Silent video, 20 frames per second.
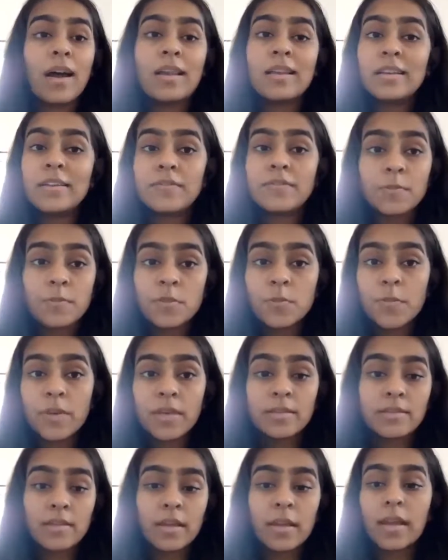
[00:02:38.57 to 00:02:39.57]
leave some
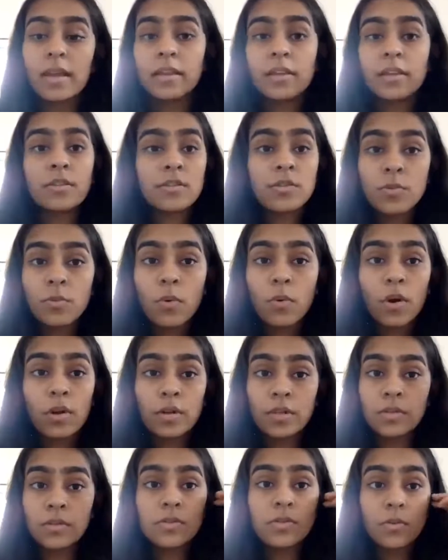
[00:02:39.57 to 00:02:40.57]
space again, and so
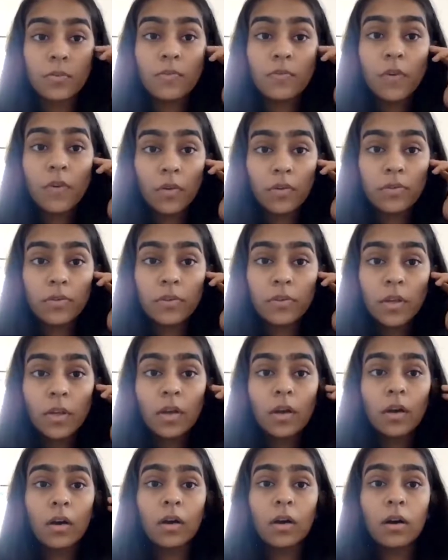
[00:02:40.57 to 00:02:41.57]
on and so forth.
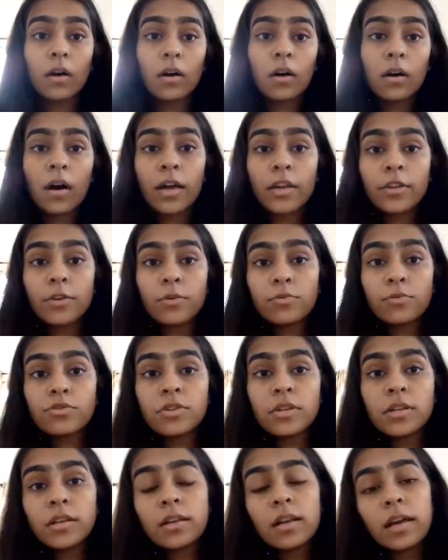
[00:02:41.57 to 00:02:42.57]
I
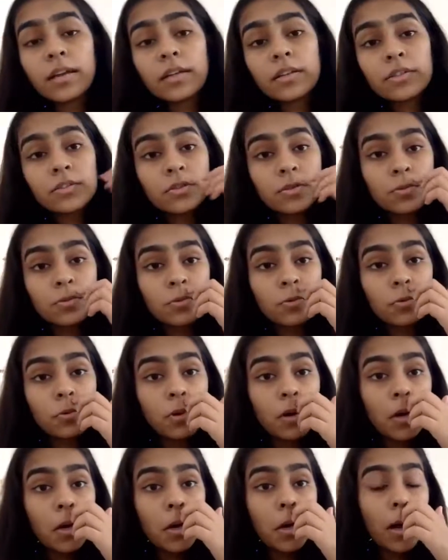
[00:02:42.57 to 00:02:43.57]
usually like to
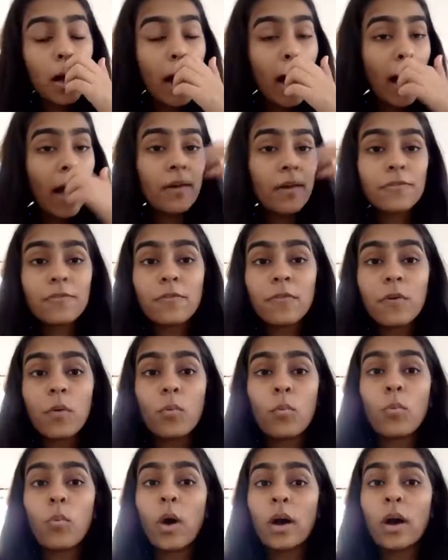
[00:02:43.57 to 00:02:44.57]
have
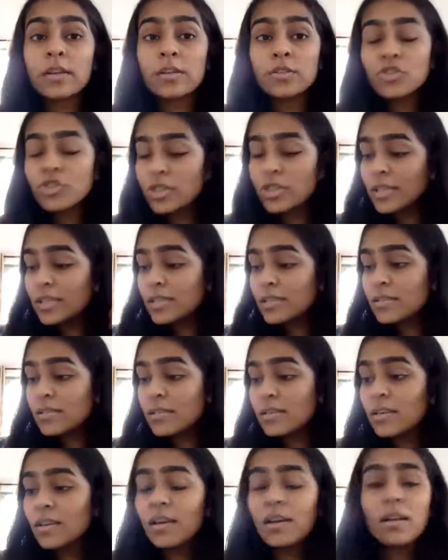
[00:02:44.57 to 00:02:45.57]
one sheet,
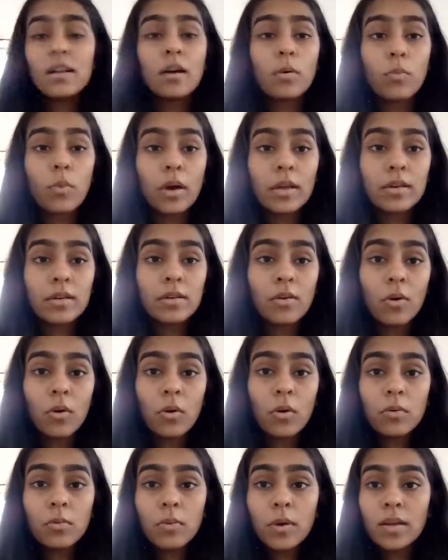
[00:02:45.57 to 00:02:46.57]
one
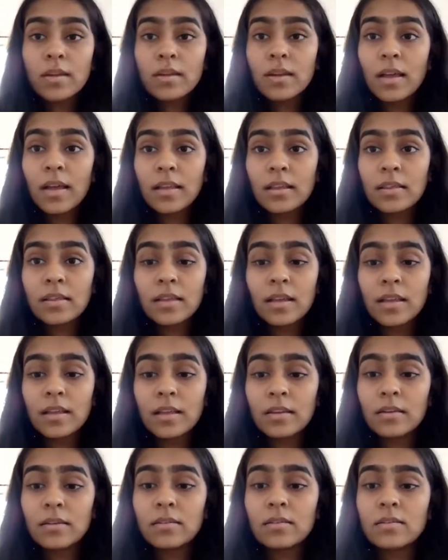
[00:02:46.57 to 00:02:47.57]
long one, and
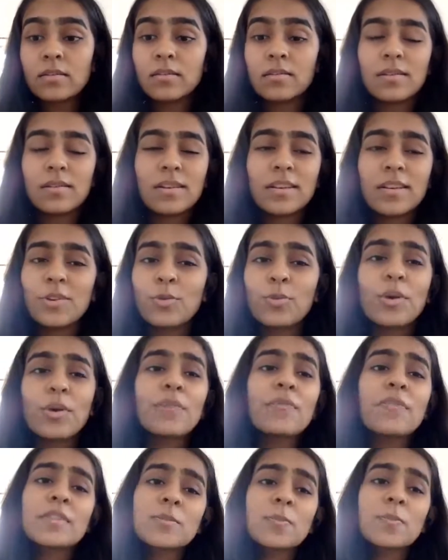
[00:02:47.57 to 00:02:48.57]
then,
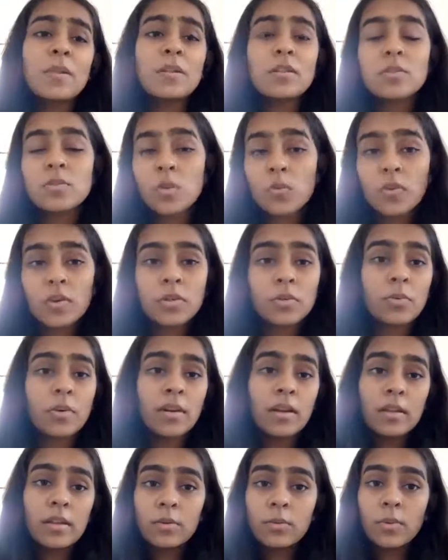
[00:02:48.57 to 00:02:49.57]
if it spills over to
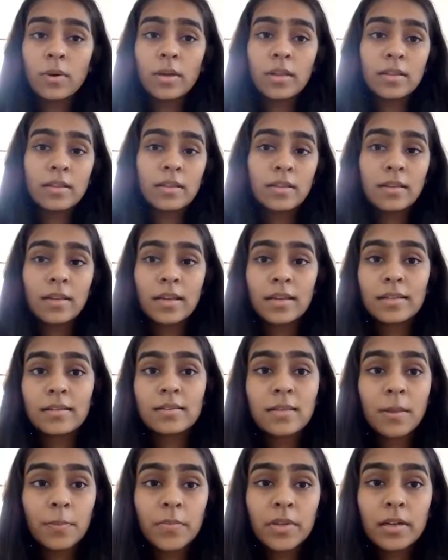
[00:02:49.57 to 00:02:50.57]
another one, then like
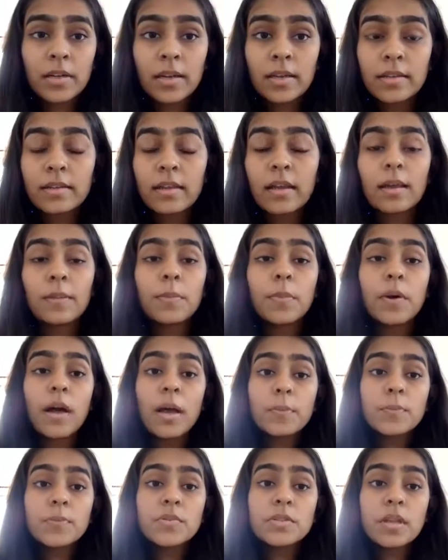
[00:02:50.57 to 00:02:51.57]
something like that,
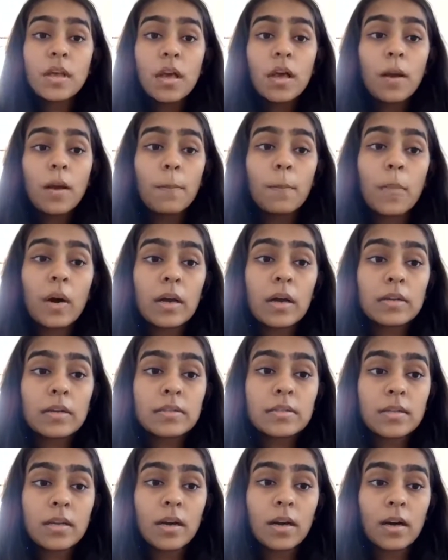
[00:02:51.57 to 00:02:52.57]
perhaps.
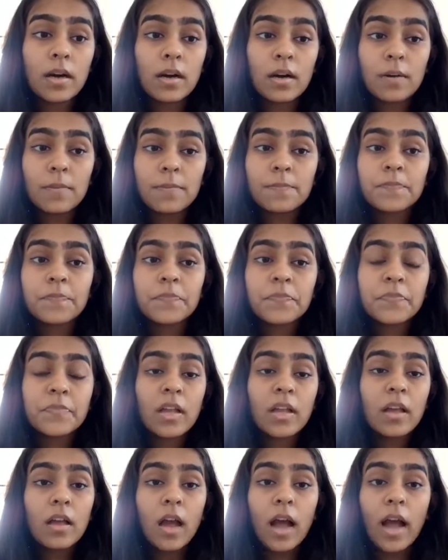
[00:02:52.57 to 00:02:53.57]
But
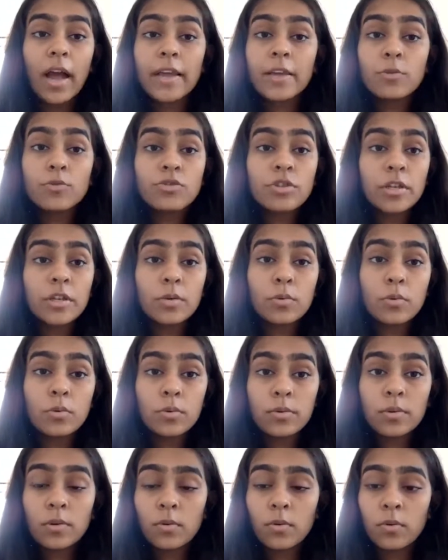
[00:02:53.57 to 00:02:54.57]
I usually don't
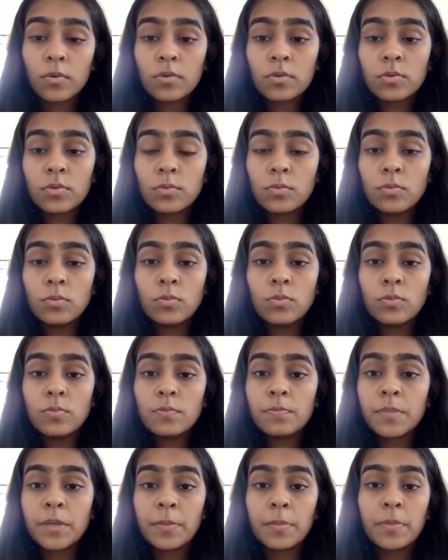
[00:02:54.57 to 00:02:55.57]
do the whole two
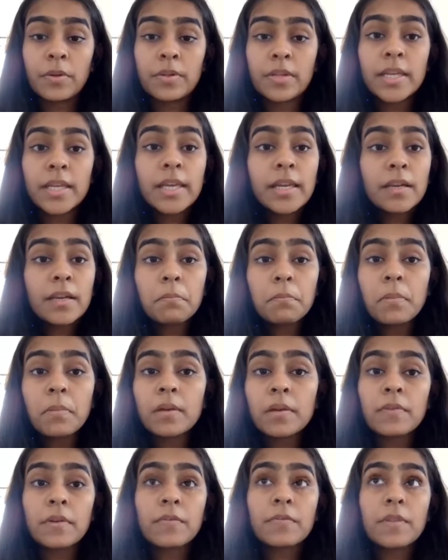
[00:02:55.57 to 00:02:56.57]
paper thing.
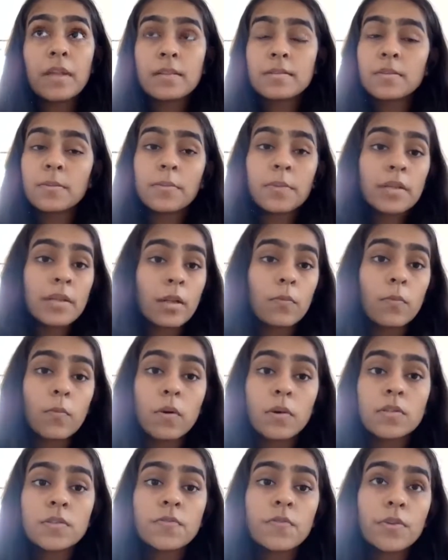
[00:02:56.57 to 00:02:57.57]
But if that's something that
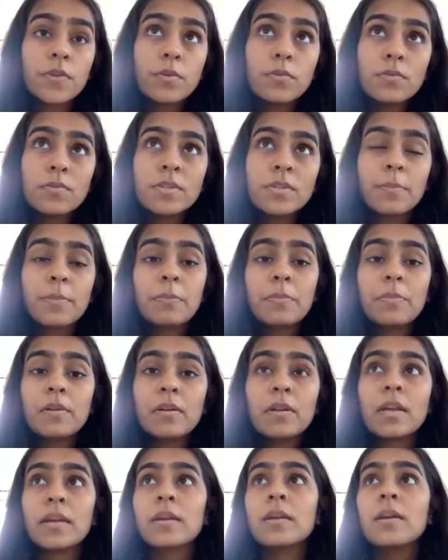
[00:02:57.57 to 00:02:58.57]
works for you, some
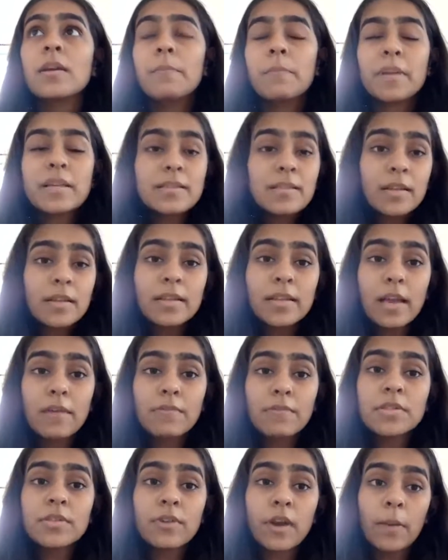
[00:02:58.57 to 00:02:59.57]
people basically they
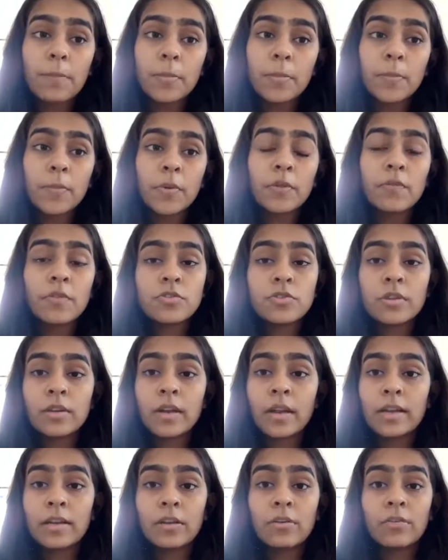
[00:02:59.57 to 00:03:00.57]
have a scrap paper in which they
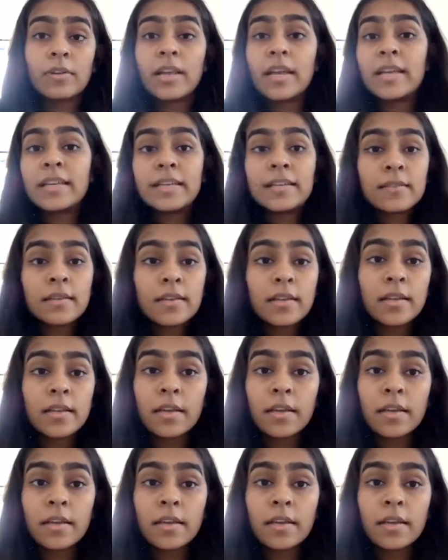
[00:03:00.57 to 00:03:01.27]
write down anything